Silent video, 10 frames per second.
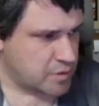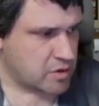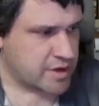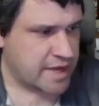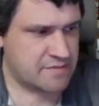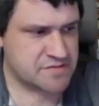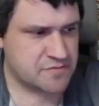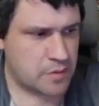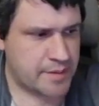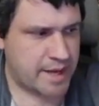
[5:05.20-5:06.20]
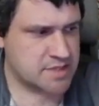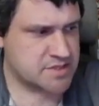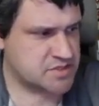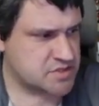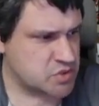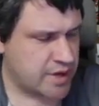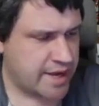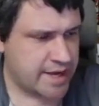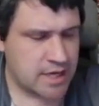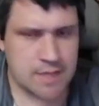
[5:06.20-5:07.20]
we already have it formatted to
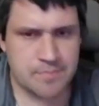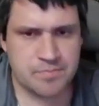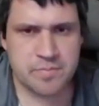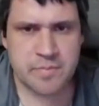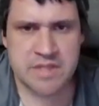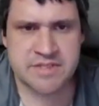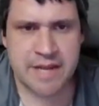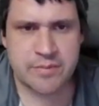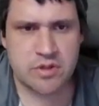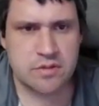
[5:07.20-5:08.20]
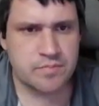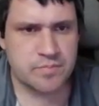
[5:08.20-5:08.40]
a table,